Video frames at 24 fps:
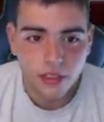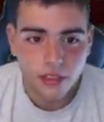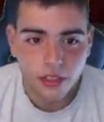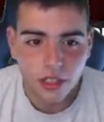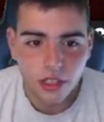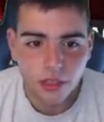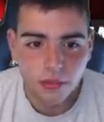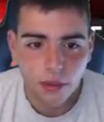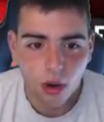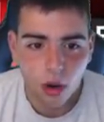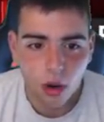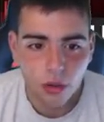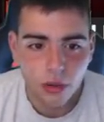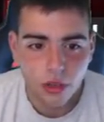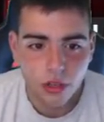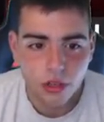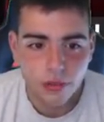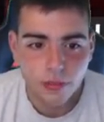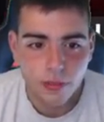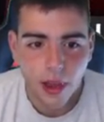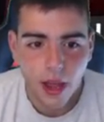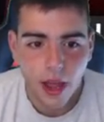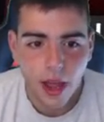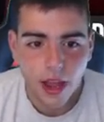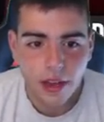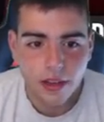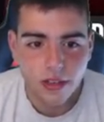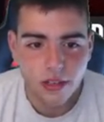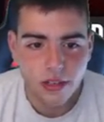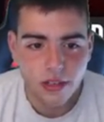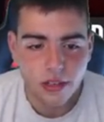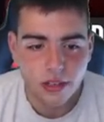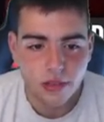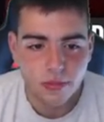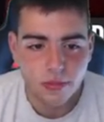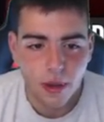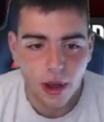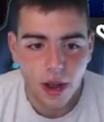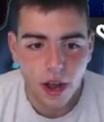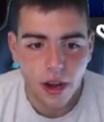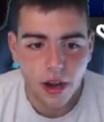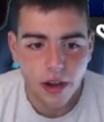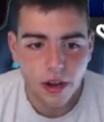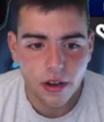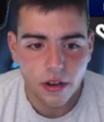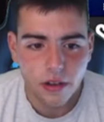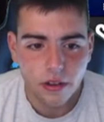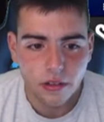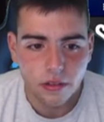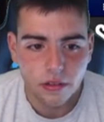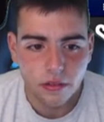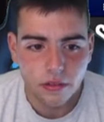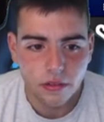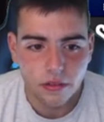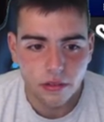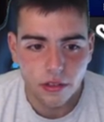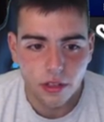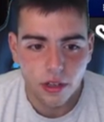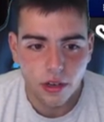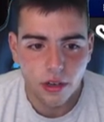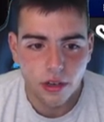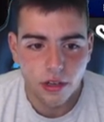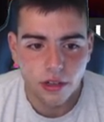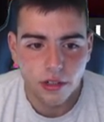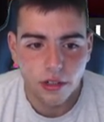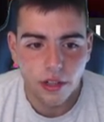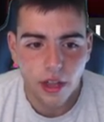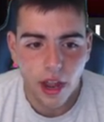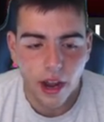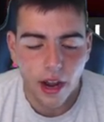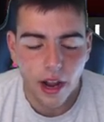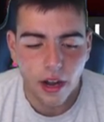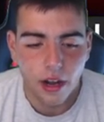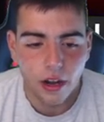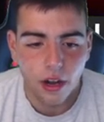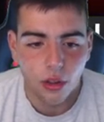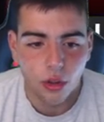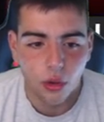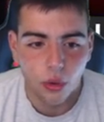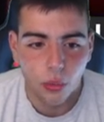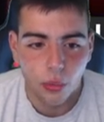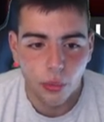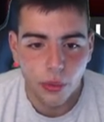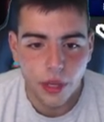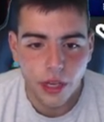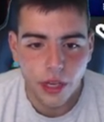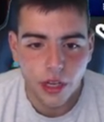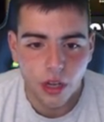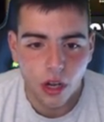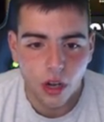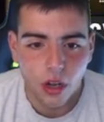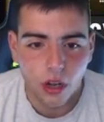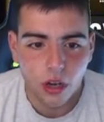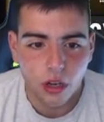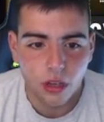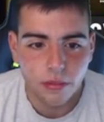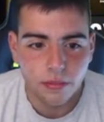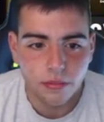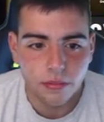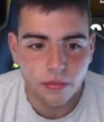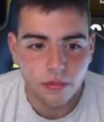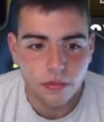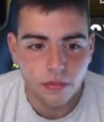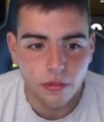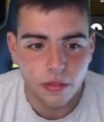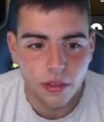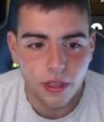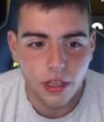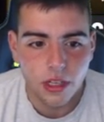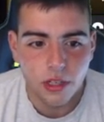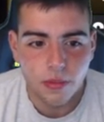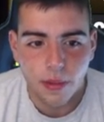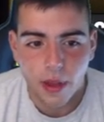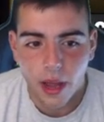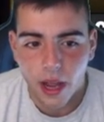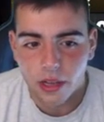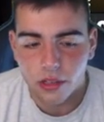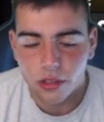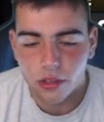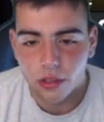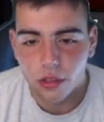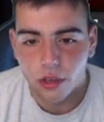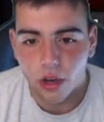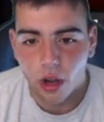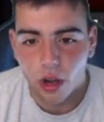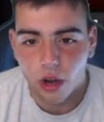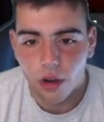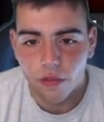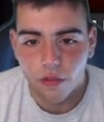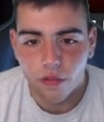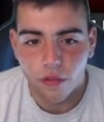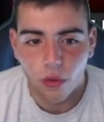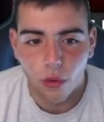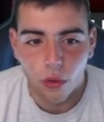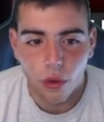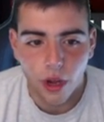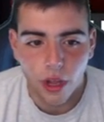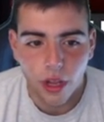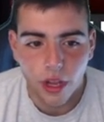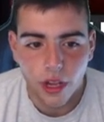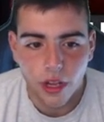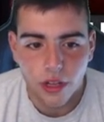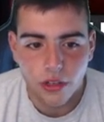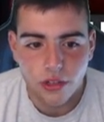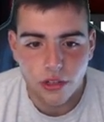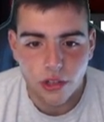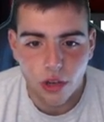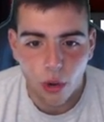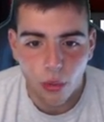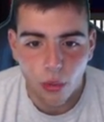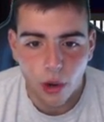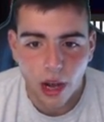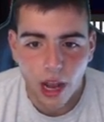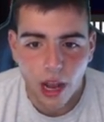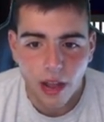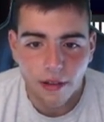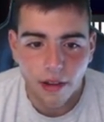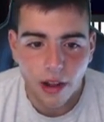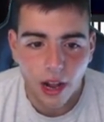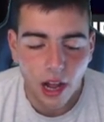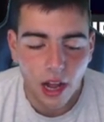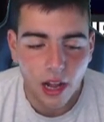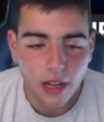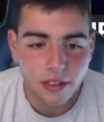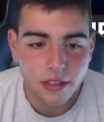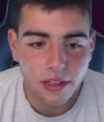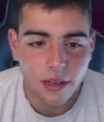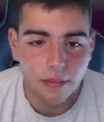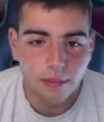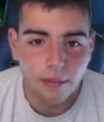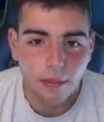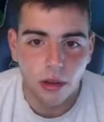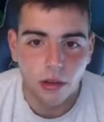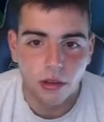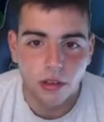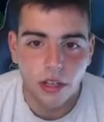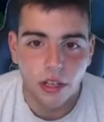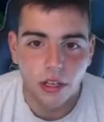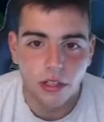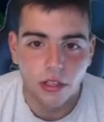see, bro. these packs expired? They're, they got another week on them. These packs are gone in four days. So we're going to have content Monday